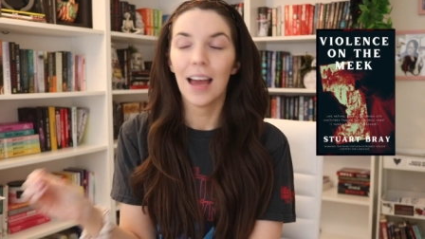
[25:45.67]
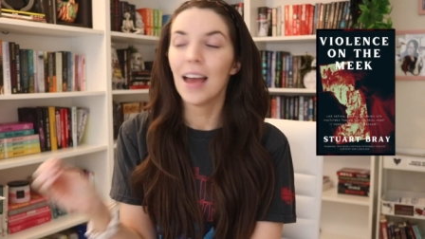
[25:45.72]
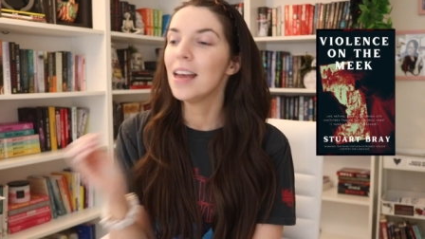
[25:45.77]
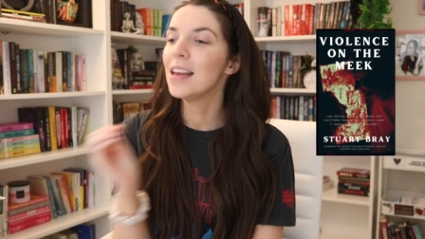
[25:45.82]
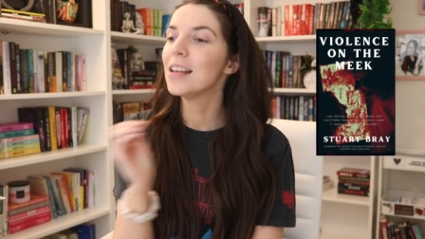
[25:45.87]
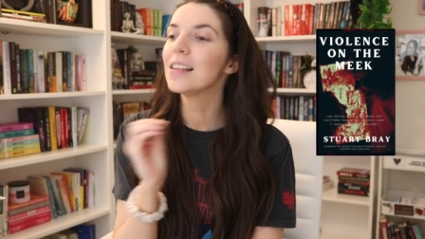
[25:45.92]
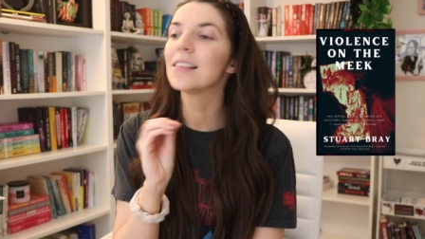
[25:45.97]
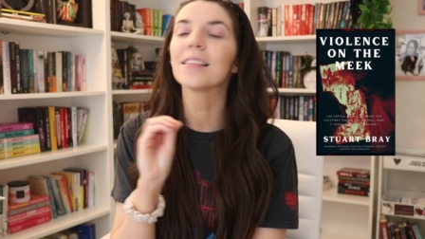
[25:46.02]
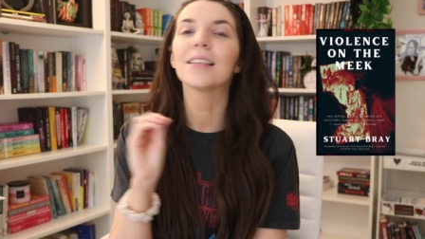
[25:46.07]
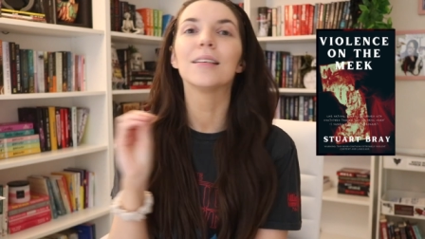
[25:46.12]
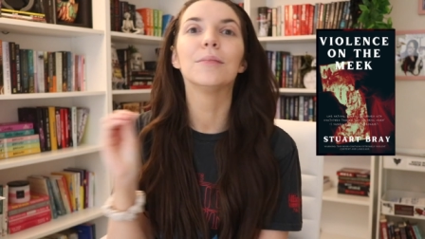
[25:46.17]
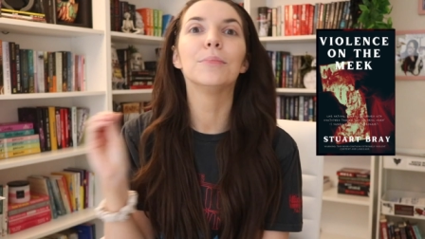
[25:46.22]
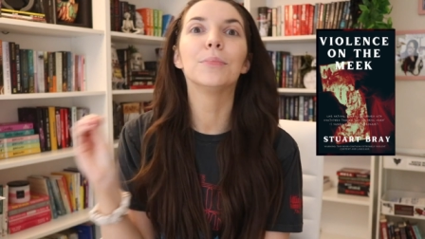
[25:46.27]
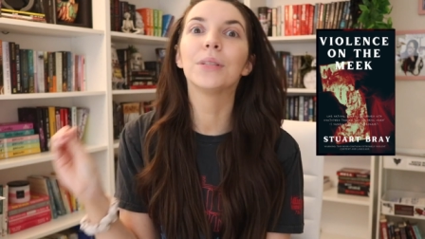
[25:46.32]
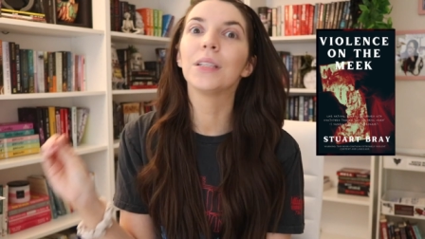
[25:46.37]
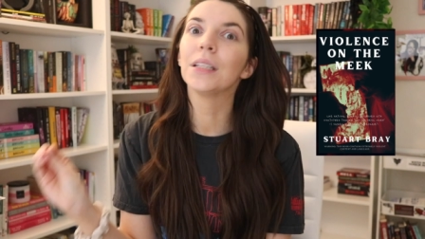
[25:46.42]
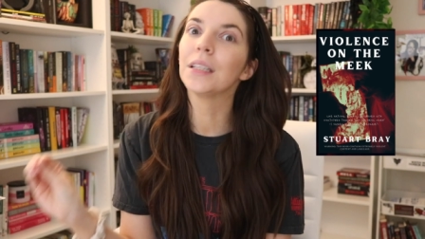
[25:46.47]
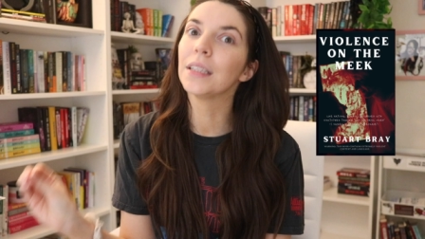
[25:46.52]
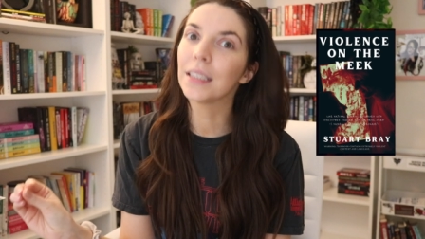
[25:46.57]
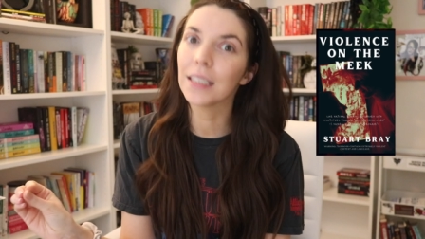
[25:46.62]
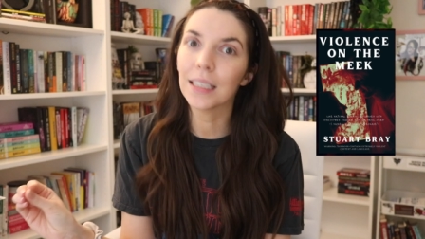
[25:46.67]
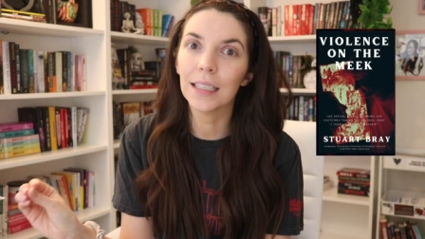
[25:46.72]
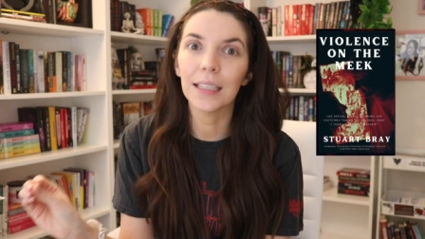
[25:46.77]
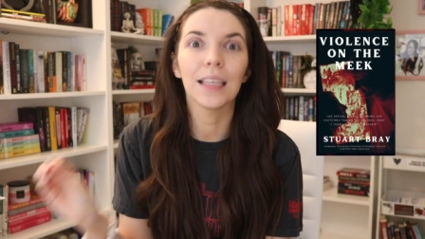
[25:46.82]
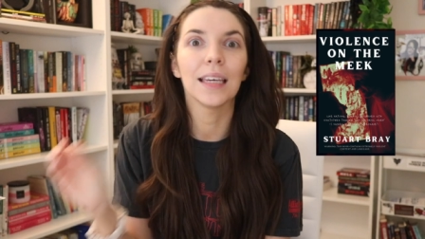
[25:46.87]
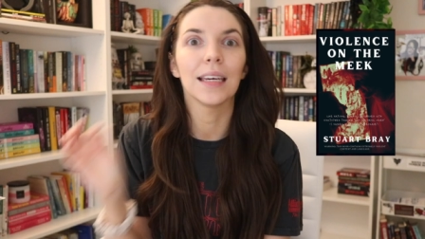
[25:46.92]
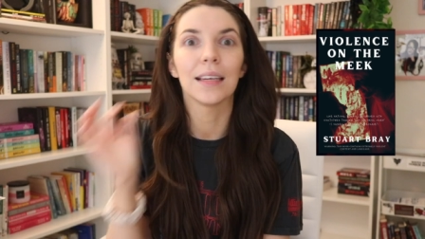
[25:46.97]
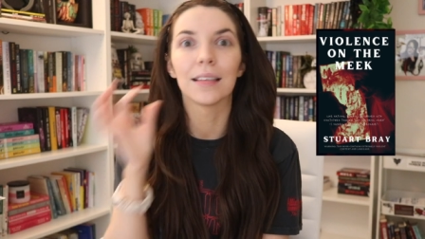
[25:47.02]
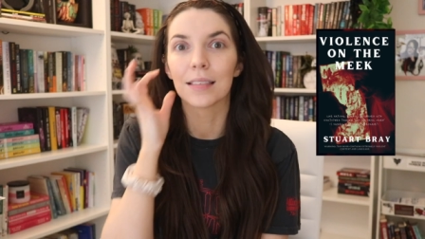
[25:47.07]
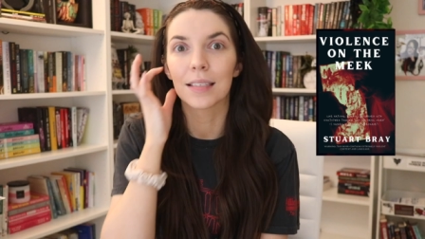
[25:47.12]
It is
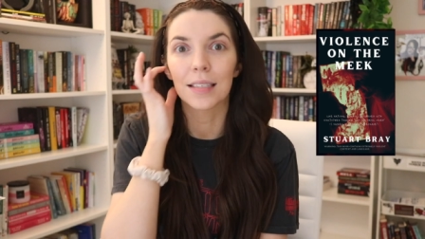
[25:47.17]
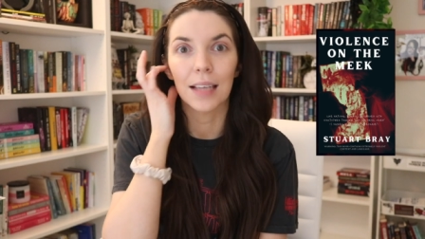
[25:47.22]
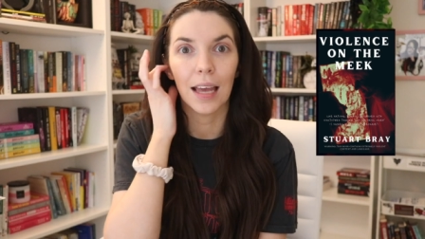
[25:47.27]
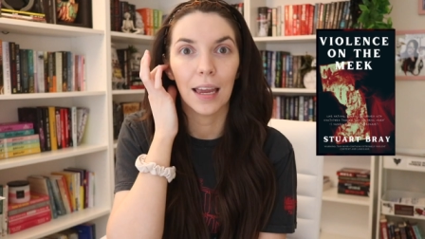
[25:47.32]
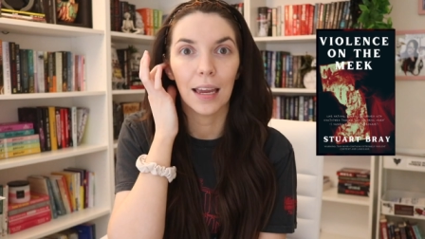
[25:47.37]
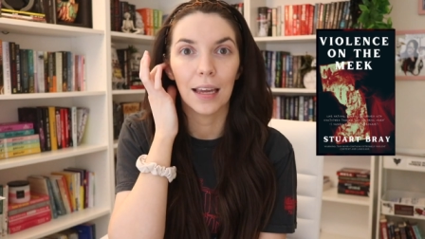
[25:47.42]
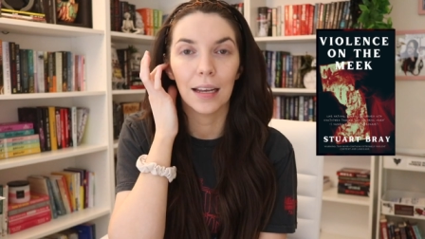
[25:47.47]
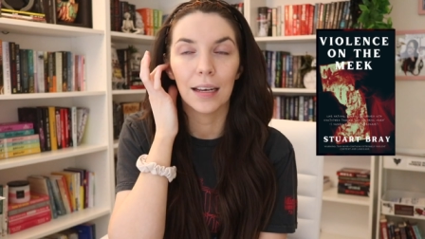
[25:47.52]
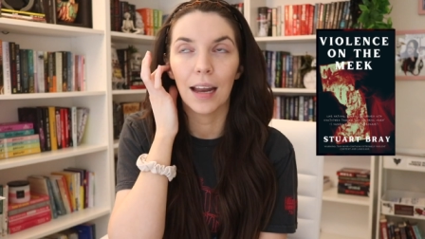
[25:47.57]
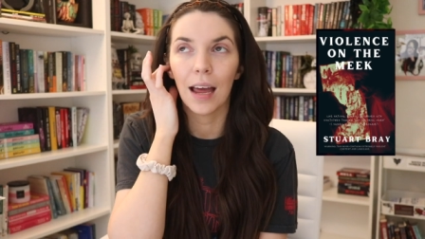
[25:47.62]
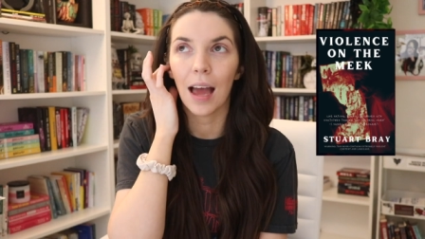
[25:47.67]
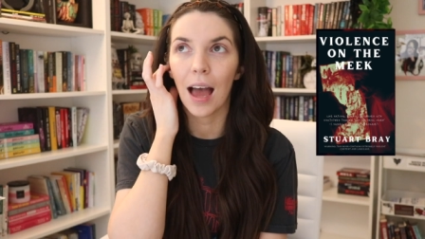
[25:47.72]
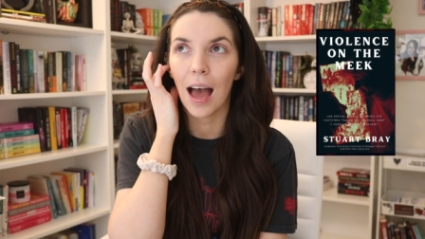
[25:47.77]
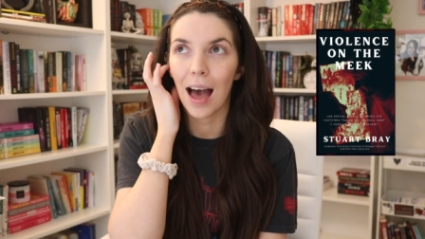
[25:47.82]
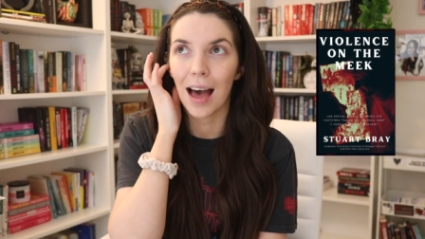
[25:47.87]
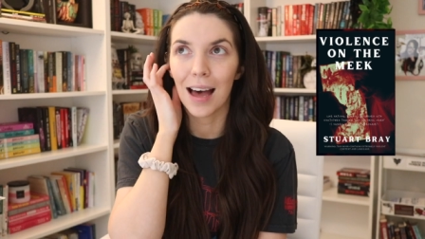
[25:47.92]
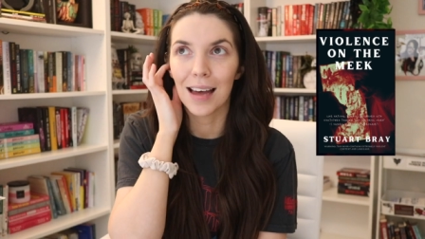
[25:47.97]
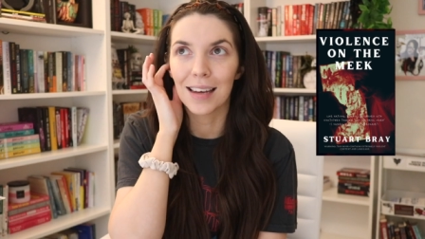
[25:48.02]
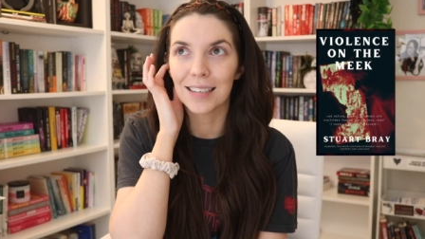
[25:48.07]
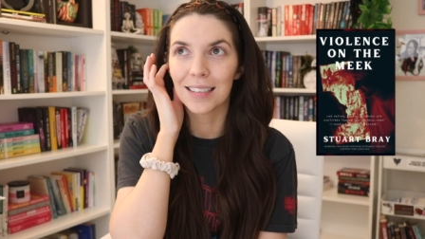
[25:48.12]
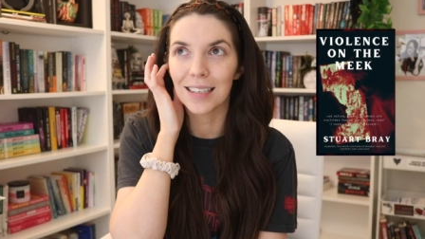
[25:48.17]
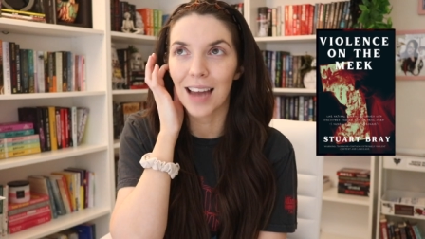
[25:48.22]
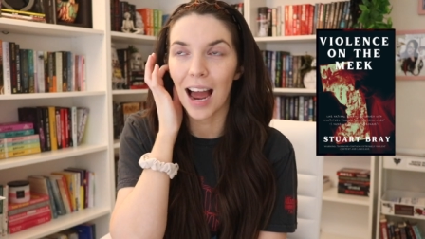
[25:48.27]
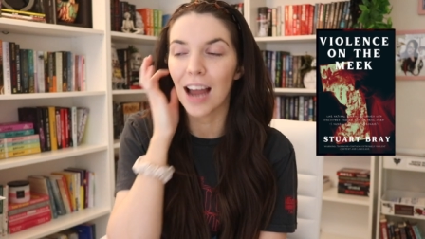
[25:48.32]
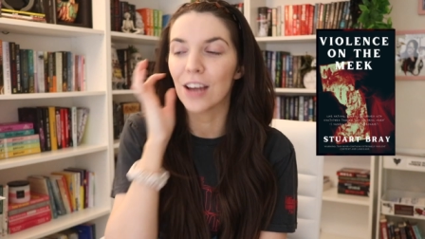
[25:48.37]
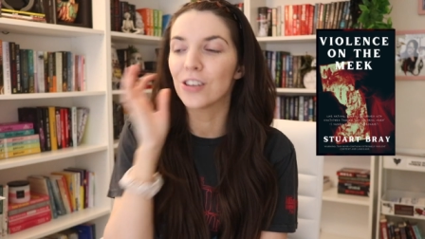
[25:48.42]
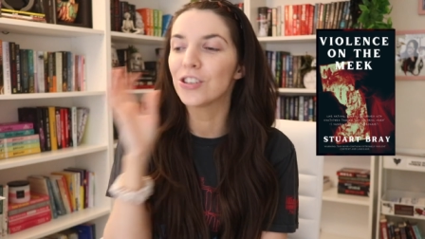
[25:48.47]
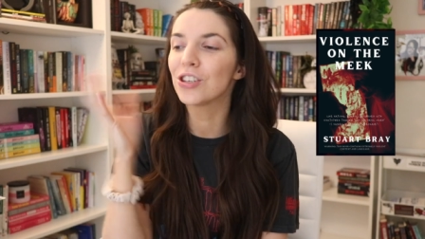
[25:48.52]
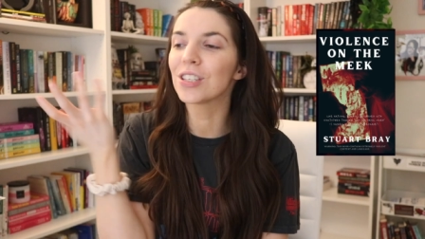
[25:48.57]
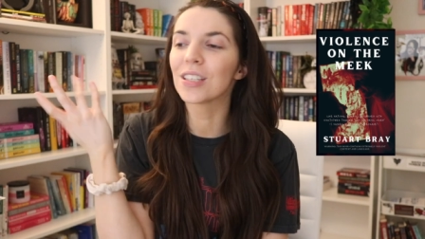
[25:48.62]
completely insane, and
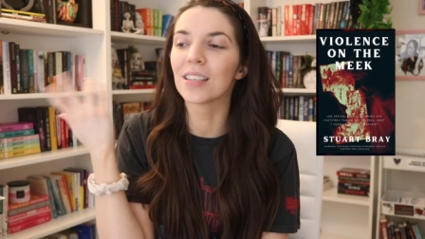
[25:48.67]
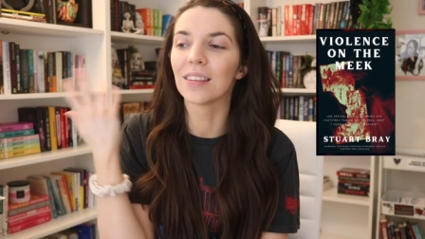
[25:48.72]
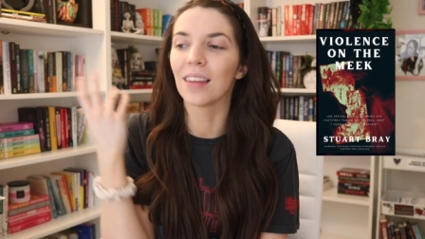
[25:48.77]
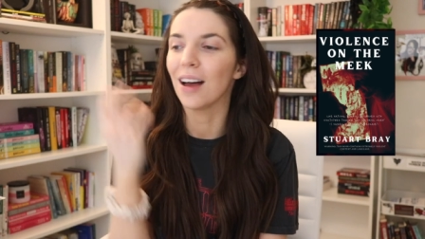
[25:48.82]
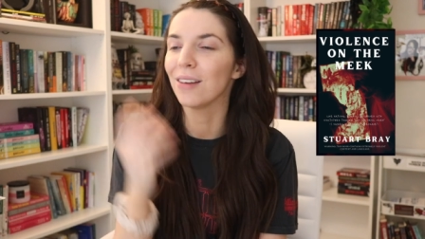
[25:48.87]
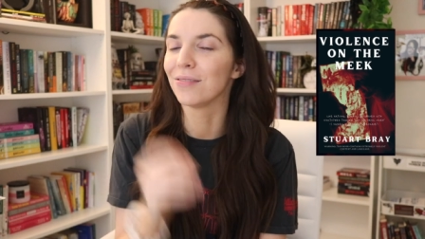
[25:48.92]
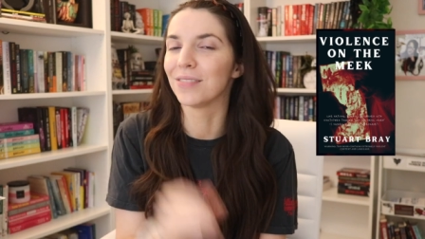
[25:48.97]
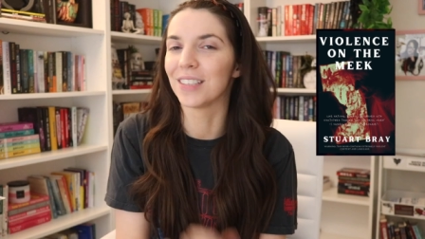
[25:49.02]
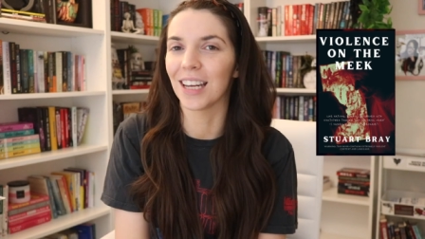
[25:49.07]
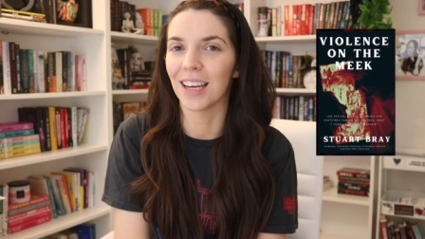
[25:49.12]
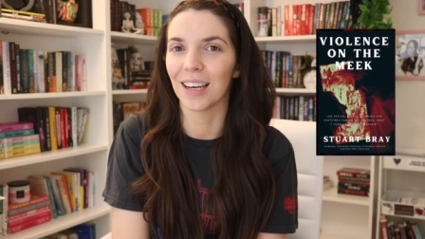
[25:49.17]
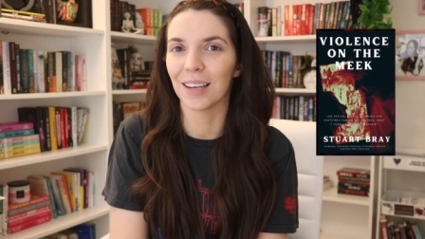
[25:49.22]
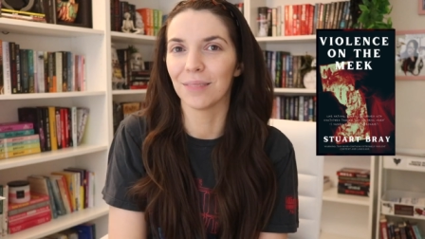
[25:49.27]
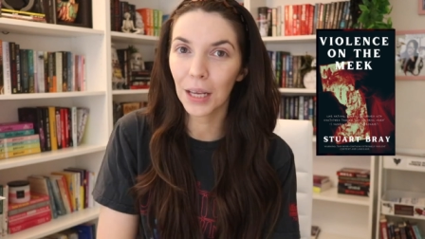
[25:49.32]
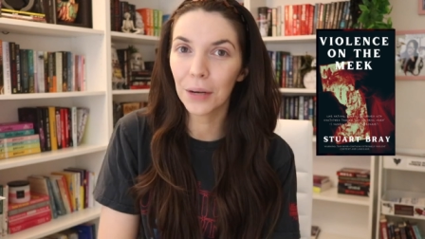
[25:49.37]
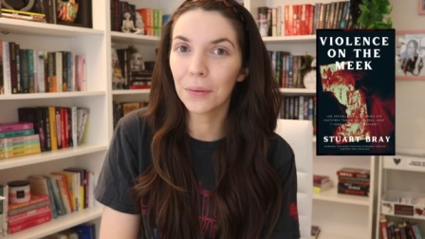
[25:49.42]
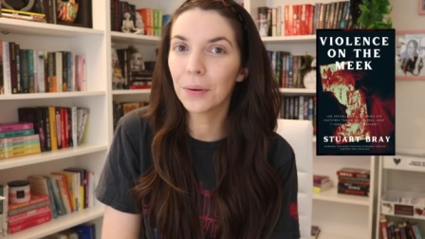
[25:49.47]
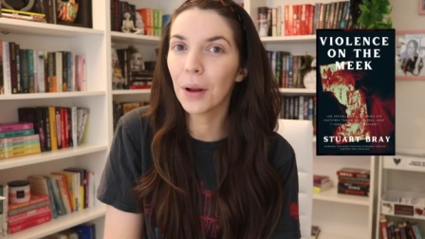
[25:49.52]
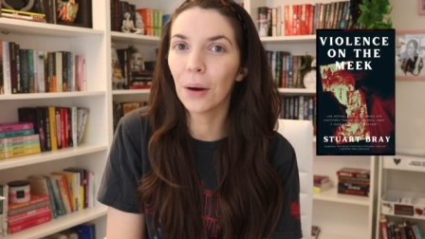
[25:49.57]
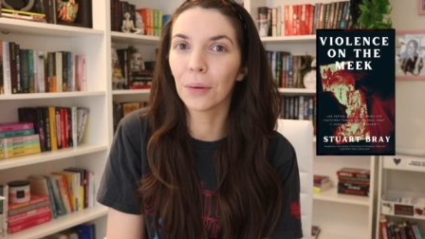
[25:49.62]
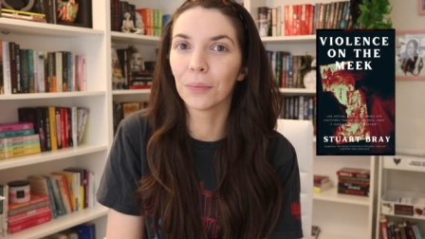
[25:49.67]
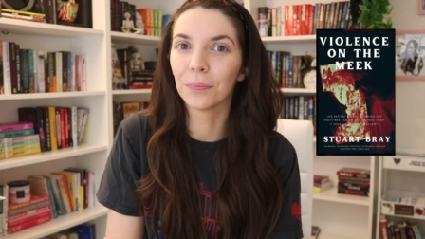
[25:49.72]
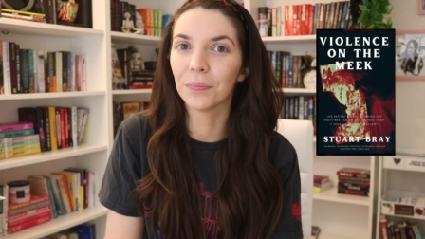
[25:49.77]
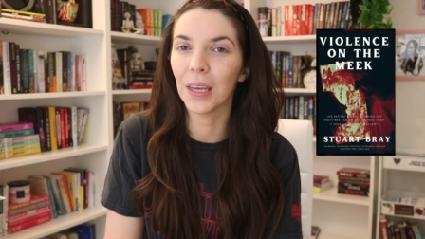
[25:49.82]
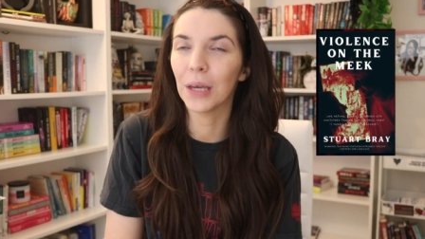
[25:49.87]
I just loved it. I don't know.